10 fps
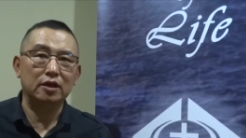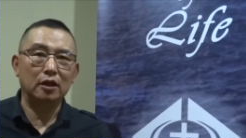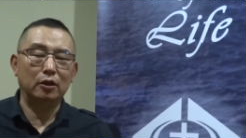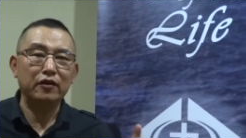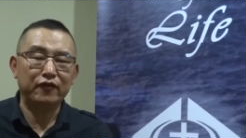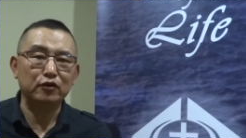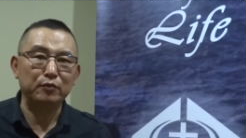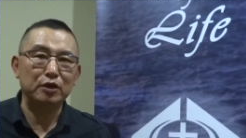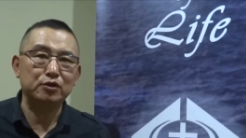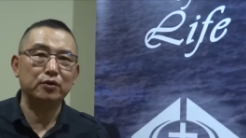Looking forward
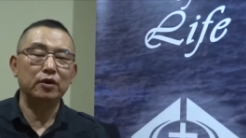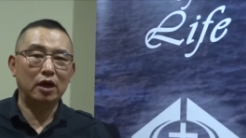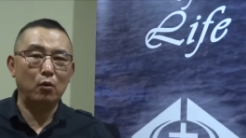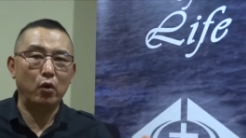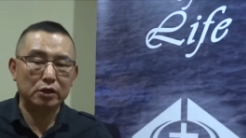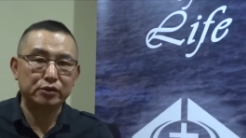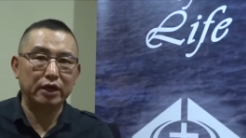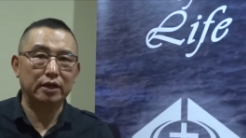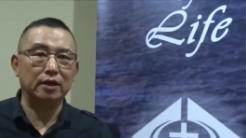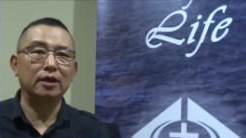to meet you and work
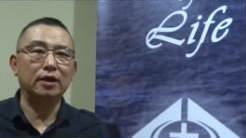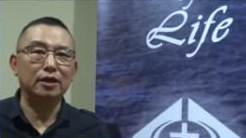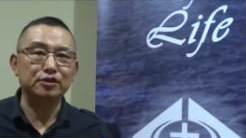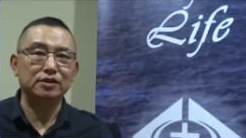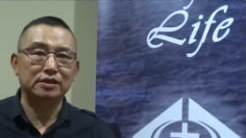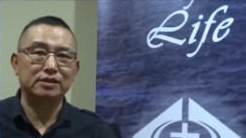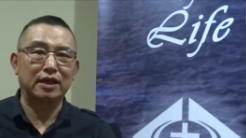together in Jesus'